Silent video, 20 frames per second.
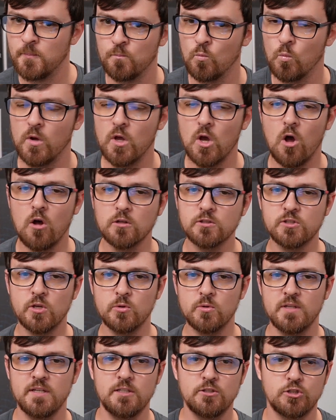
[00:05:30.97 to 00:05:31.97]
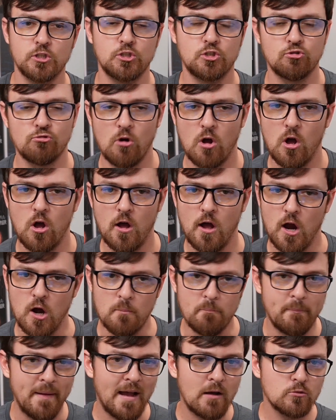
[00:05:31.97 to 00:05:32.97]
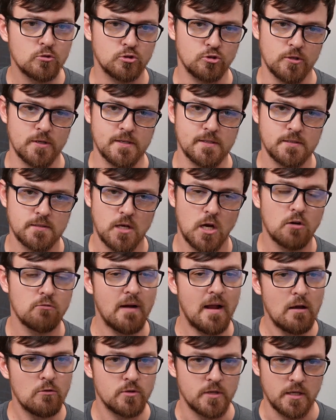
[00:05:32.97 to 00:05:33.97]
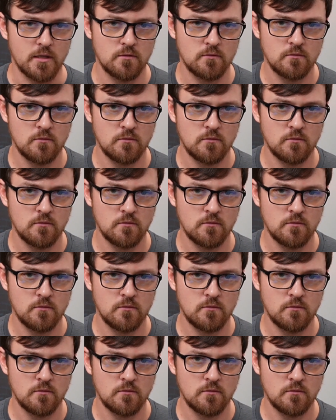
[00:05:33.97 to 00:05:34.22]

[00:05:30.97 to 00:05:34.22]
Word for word: We also need to draw our boundaries around it.